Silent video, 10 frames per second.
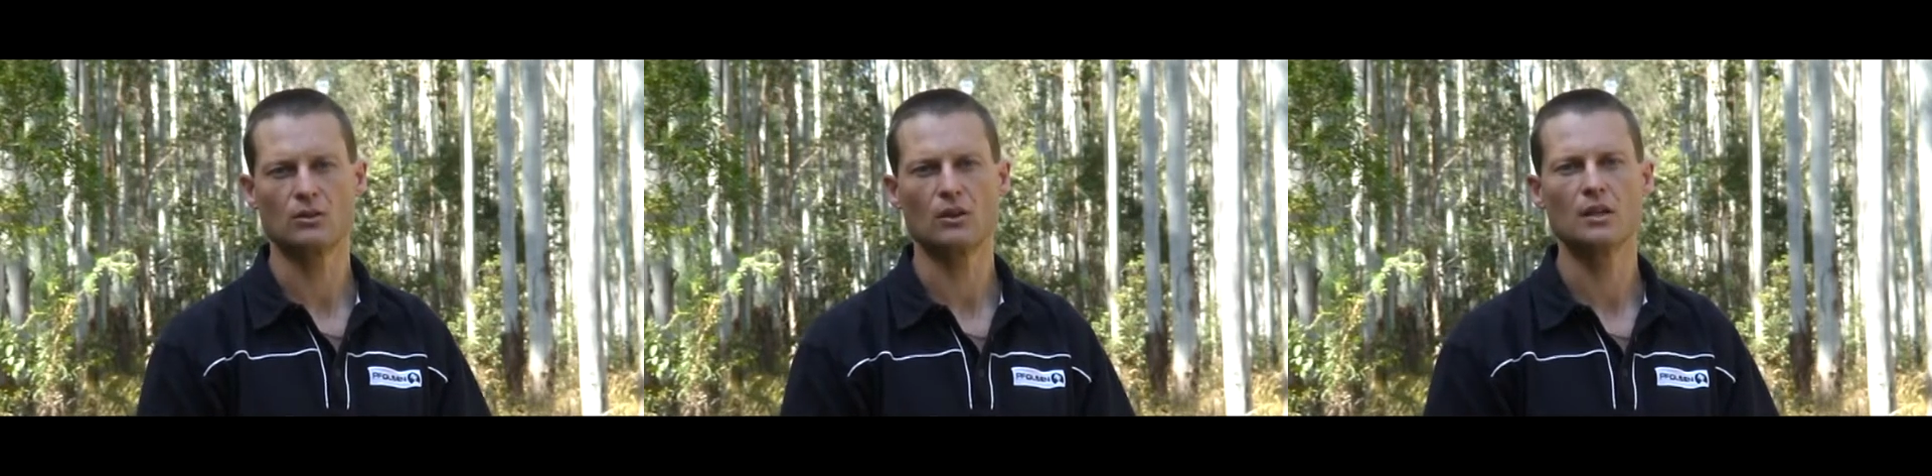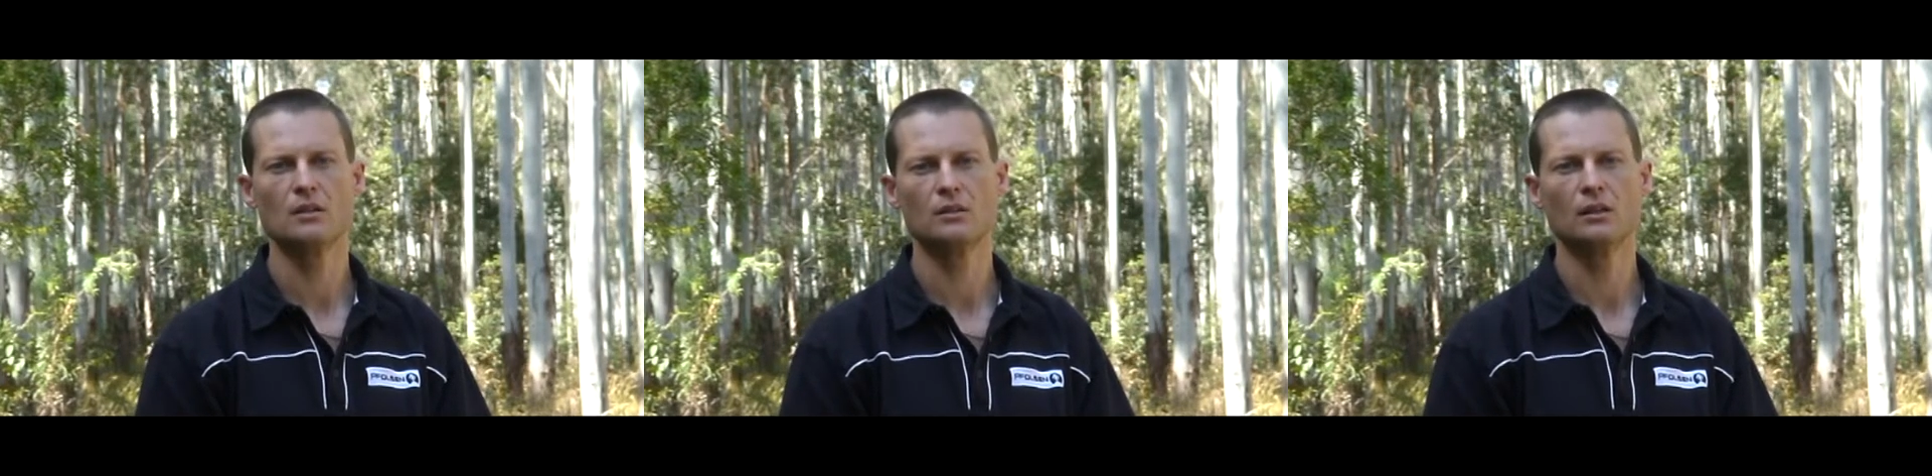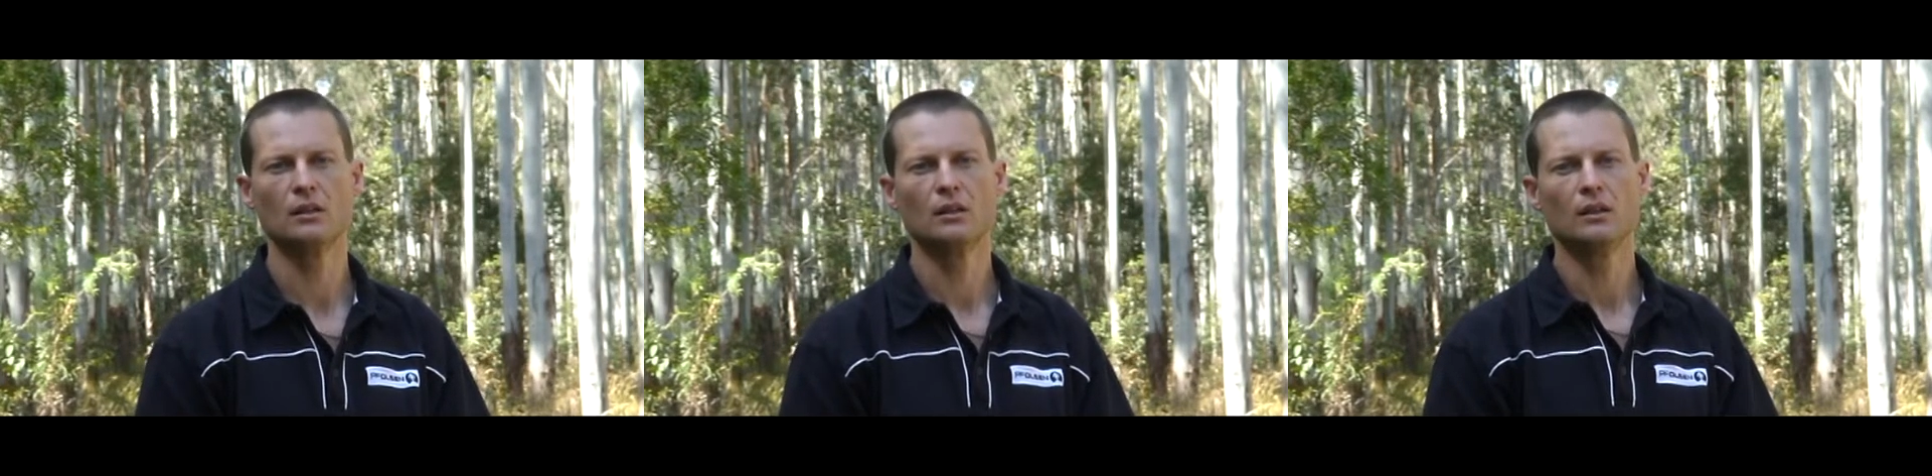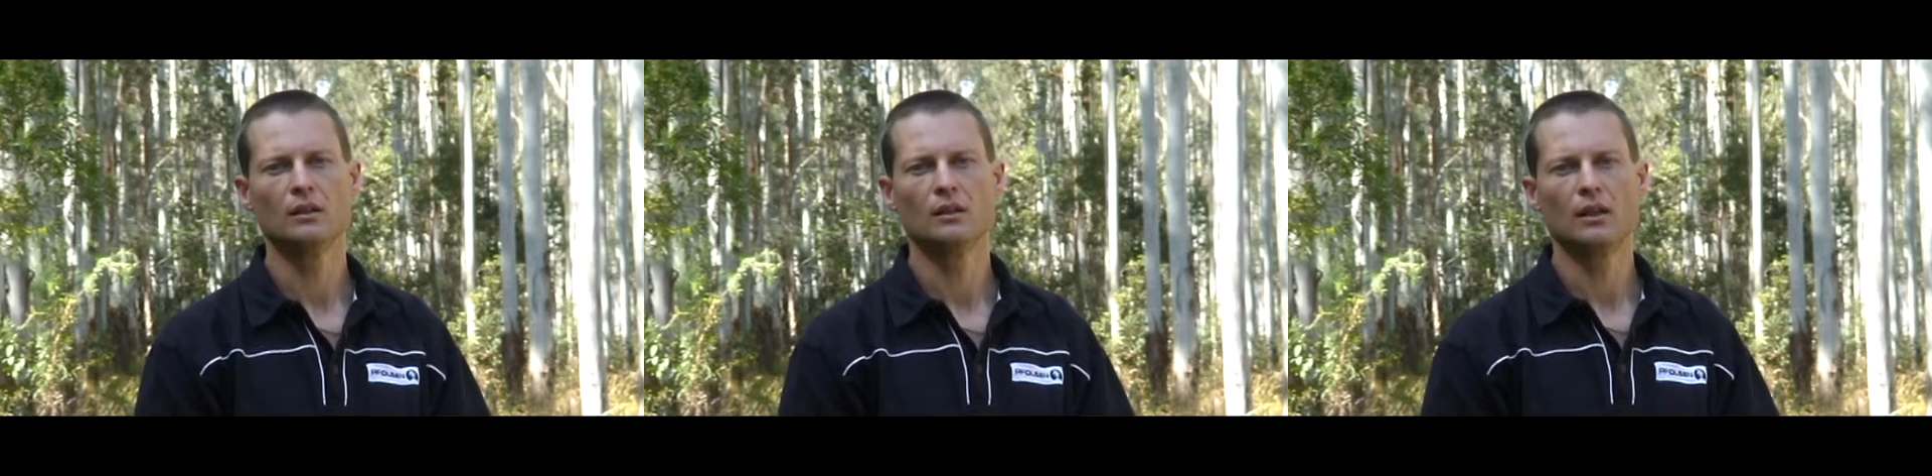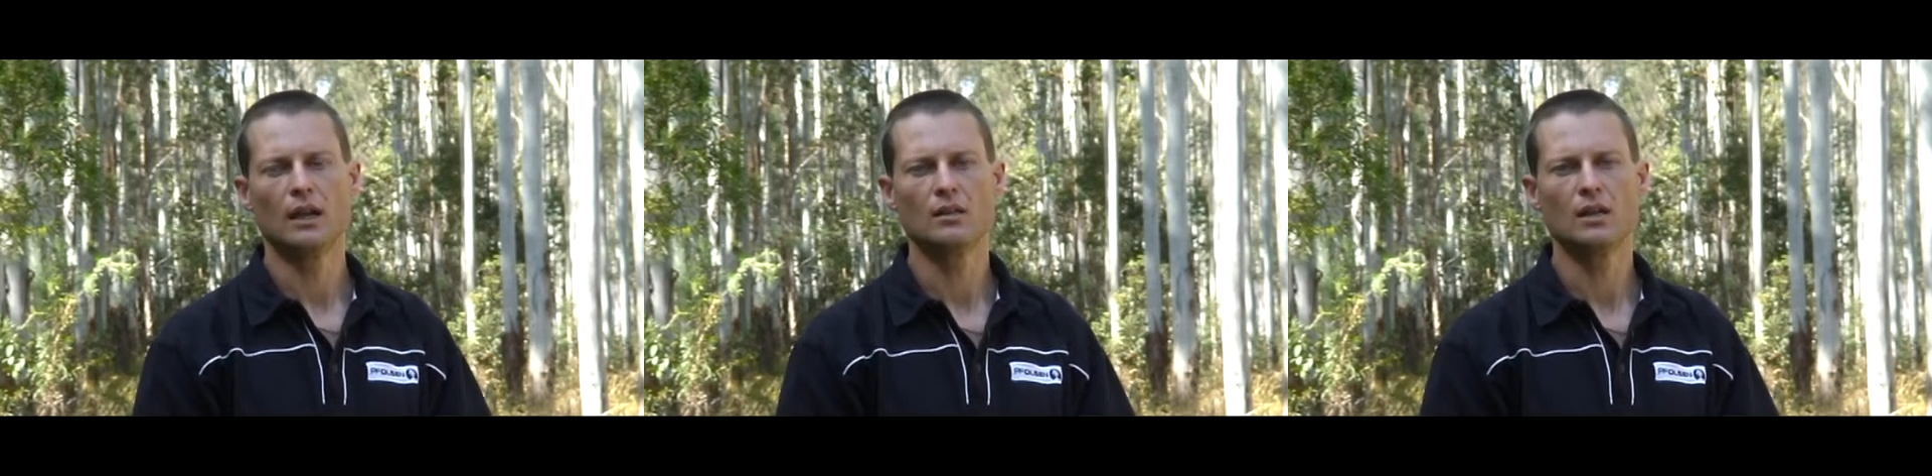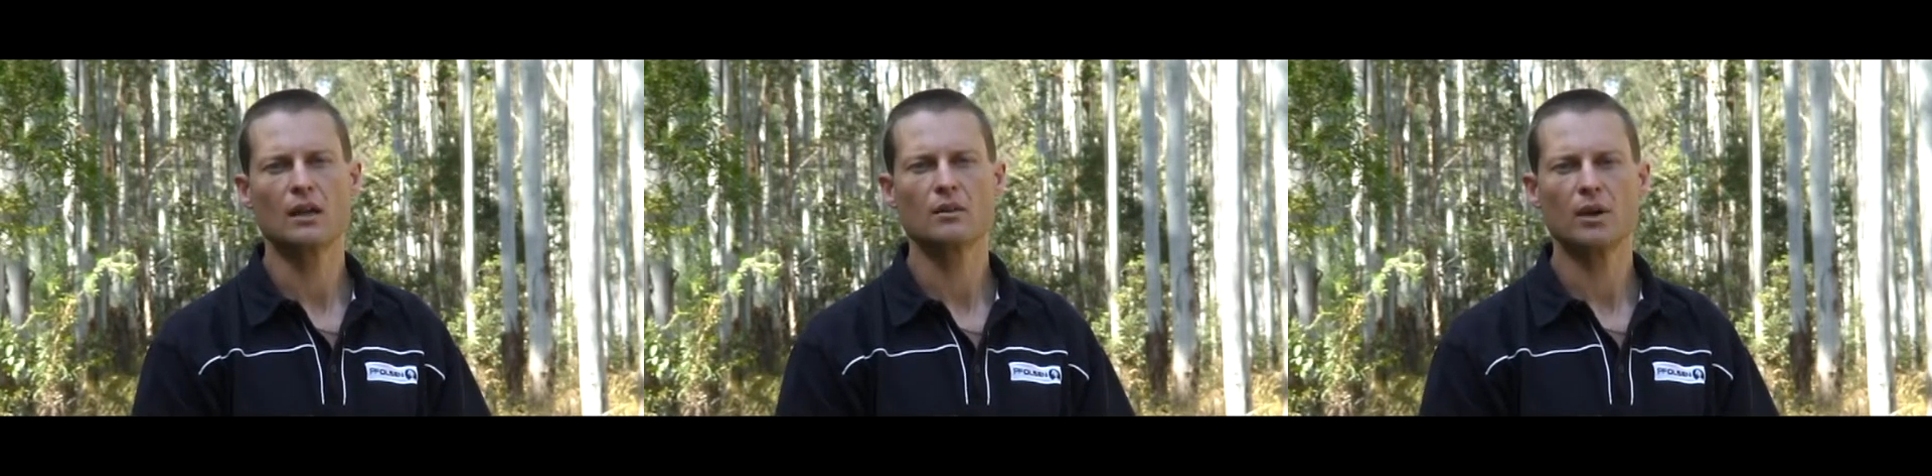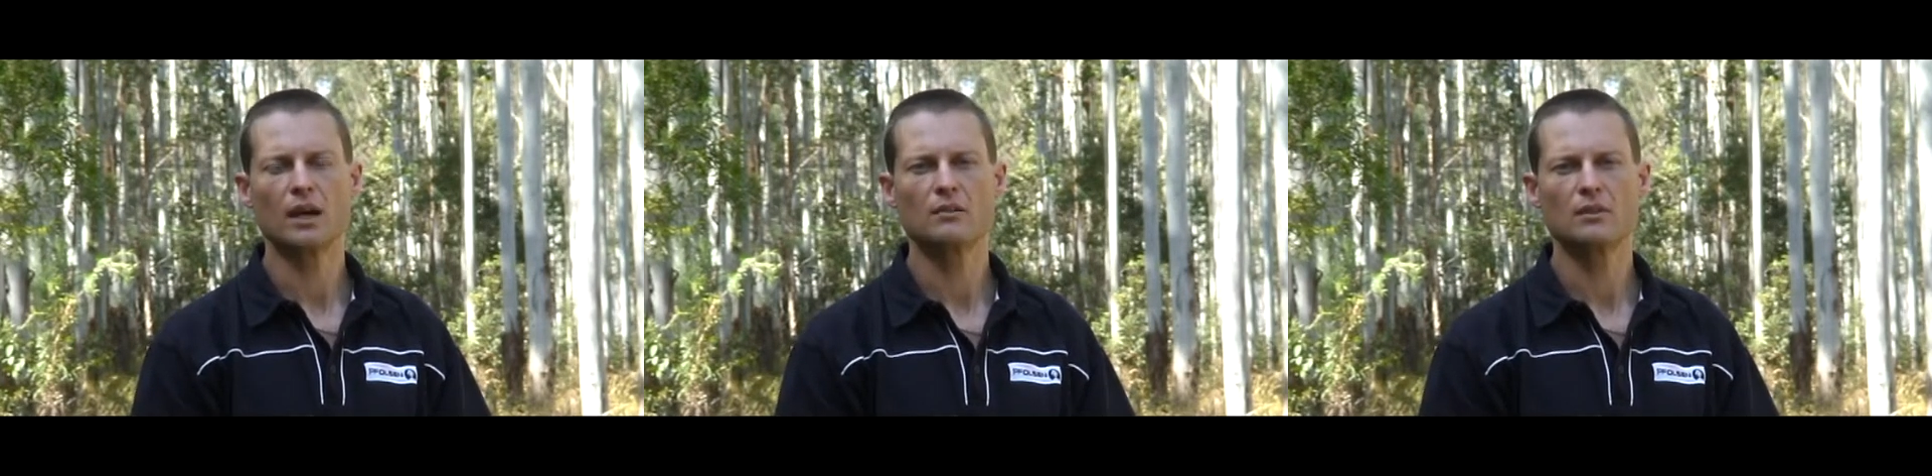trees, and the other
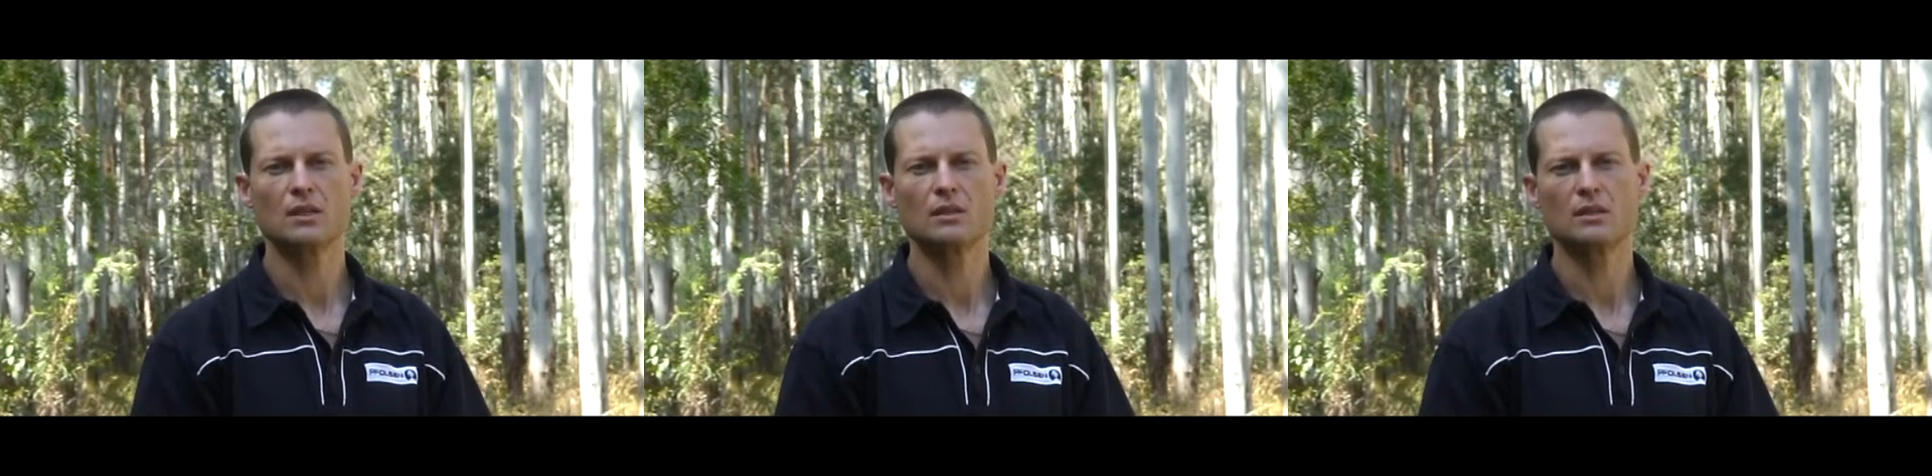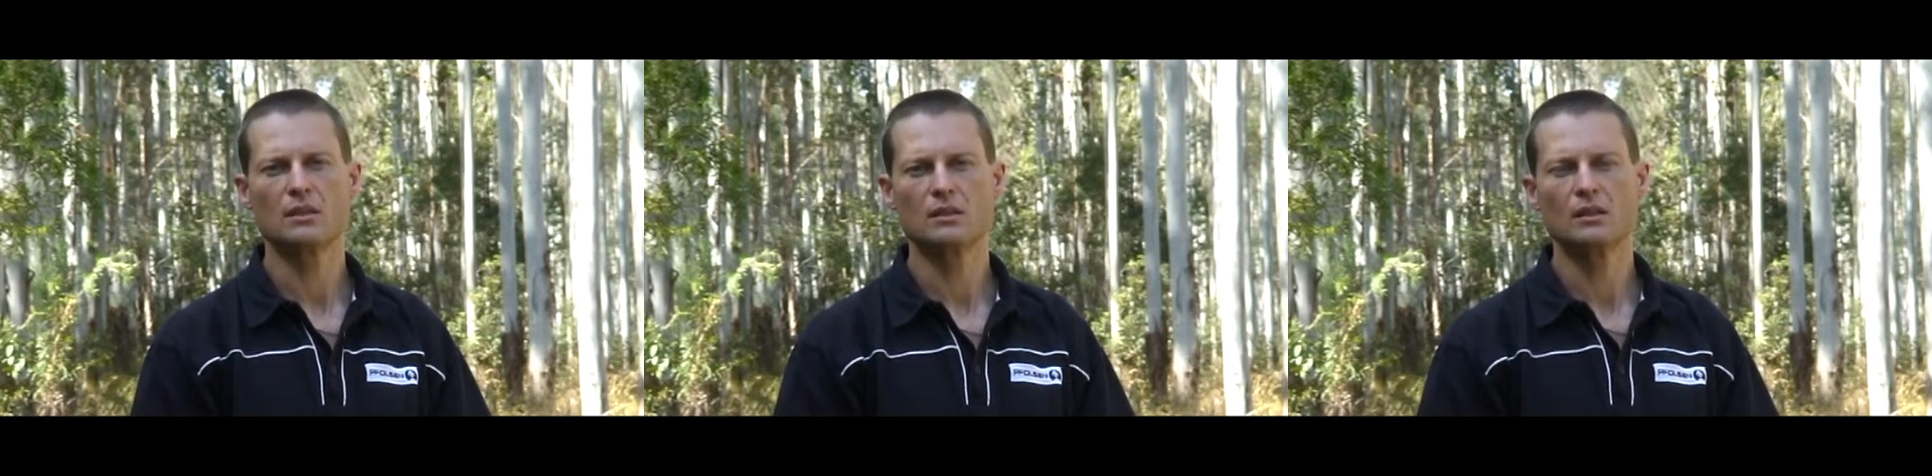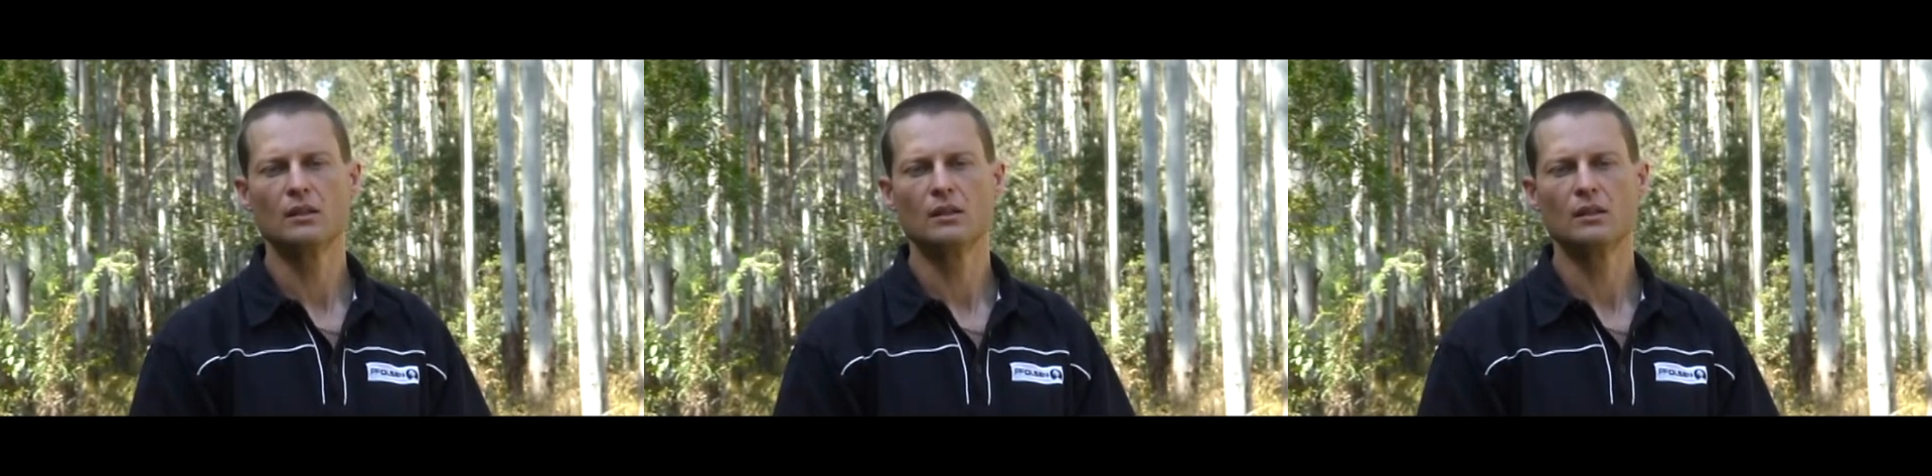part of it is that